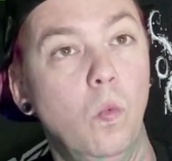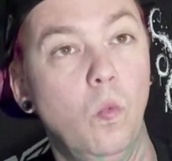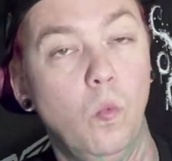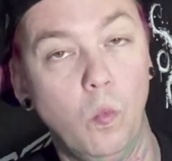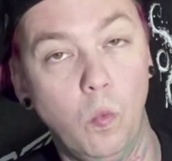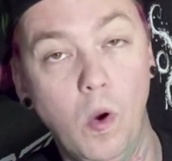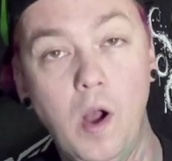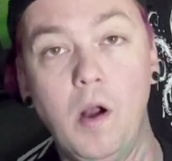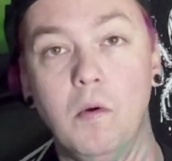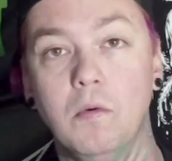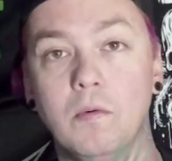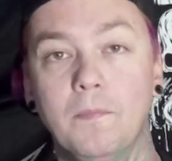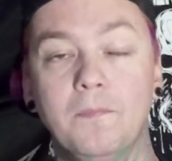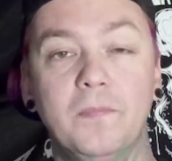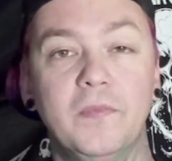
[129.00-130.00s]
Whoa,
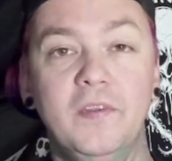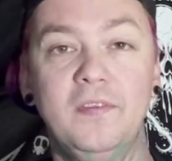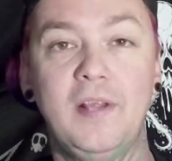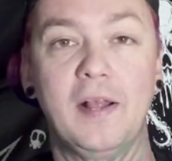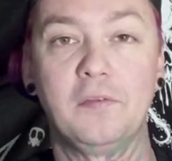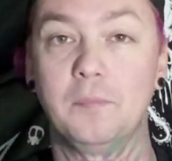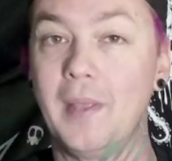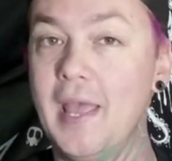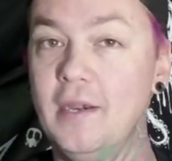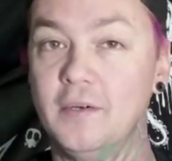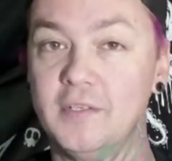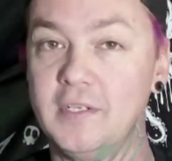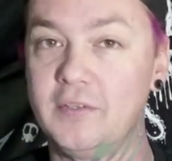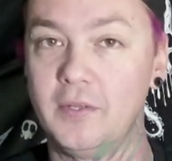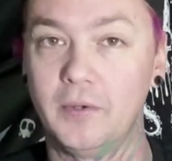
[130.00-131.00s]
this got some
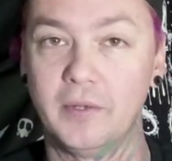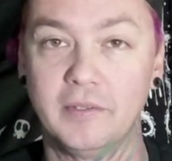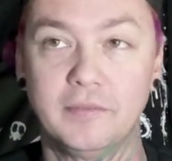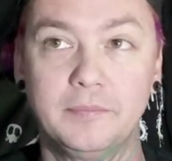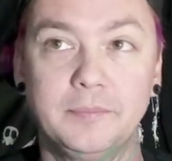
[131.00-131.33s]
energy to it.